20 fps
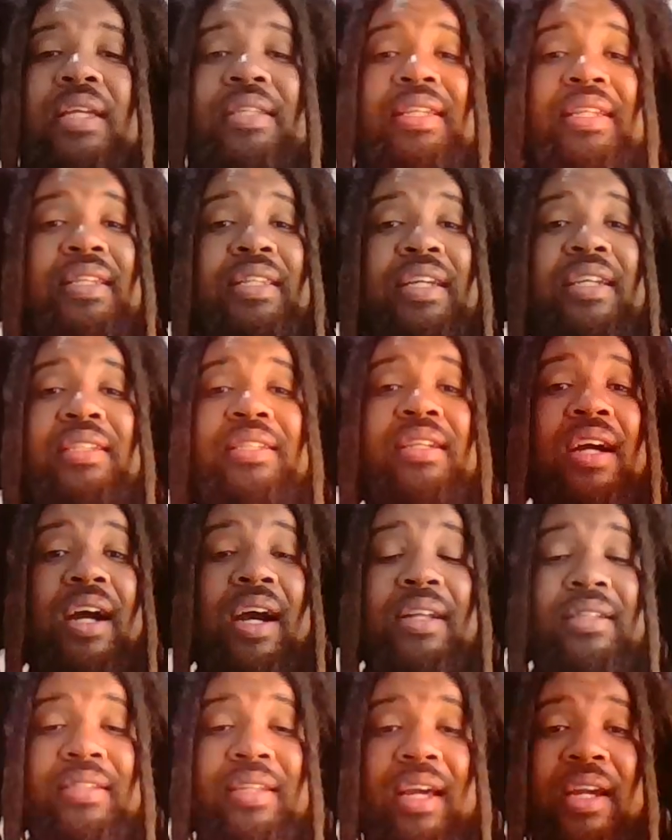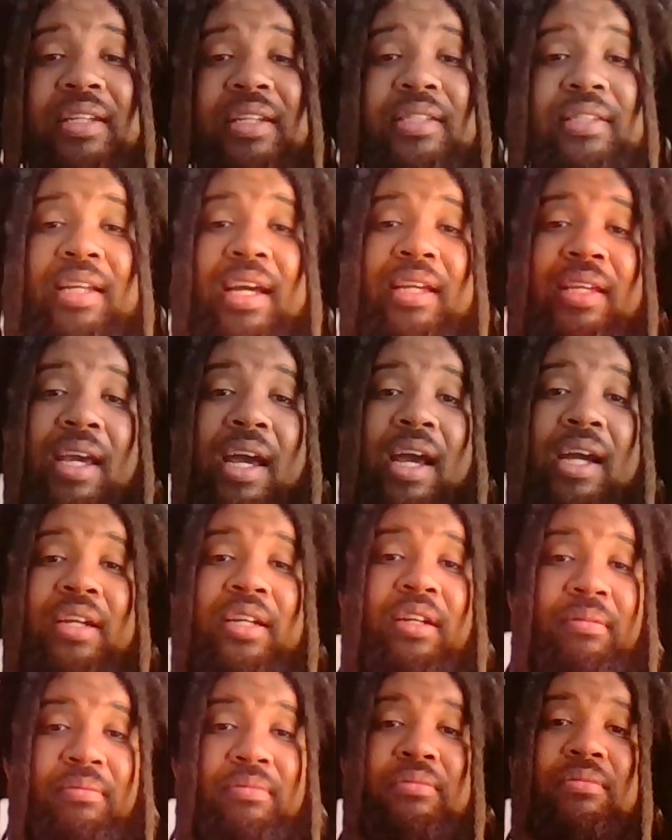it's in this context that
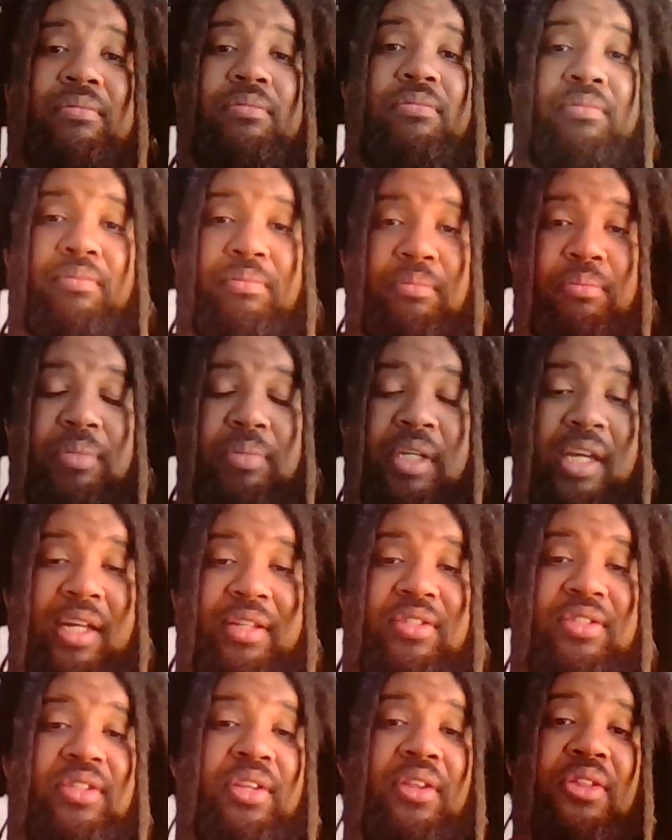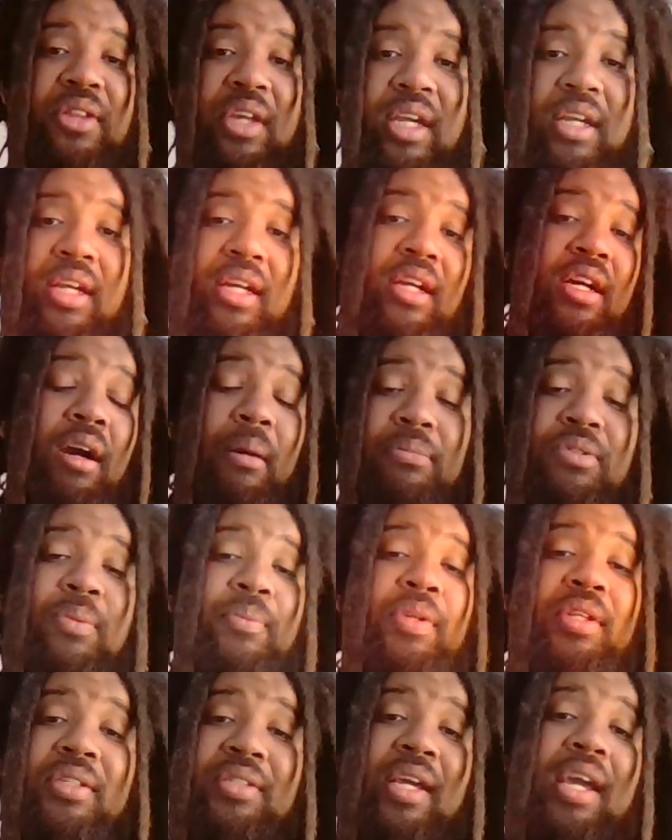Jacob begins to think and comes up
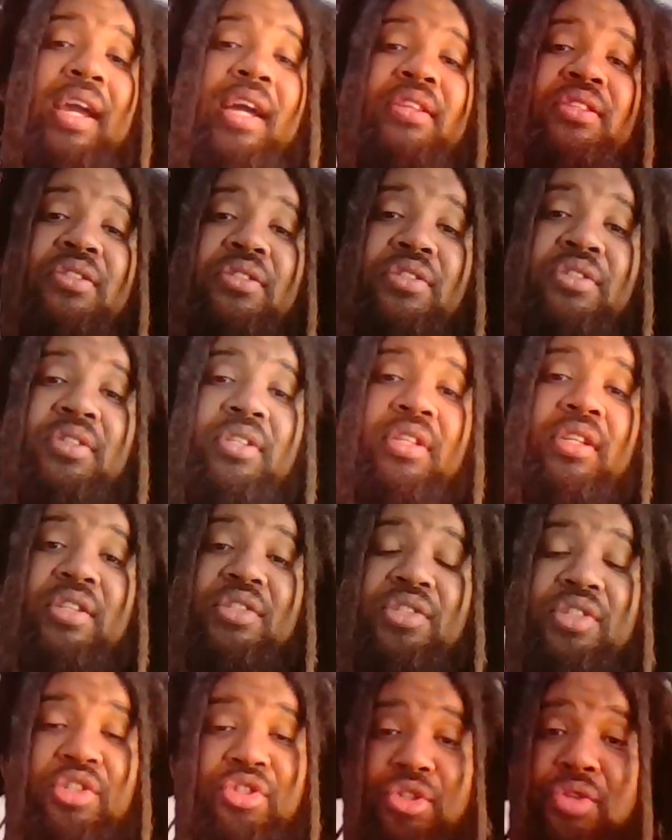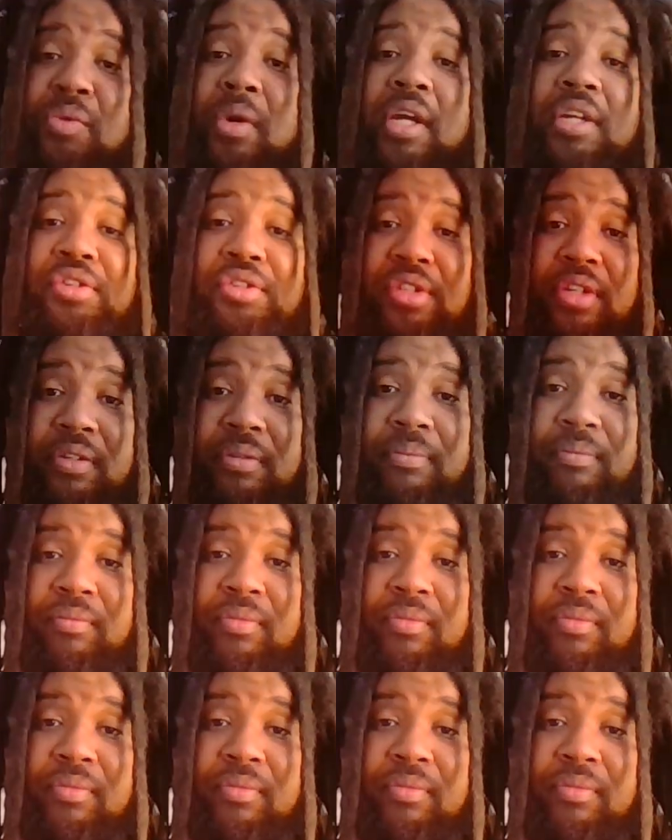with his answers to his situation.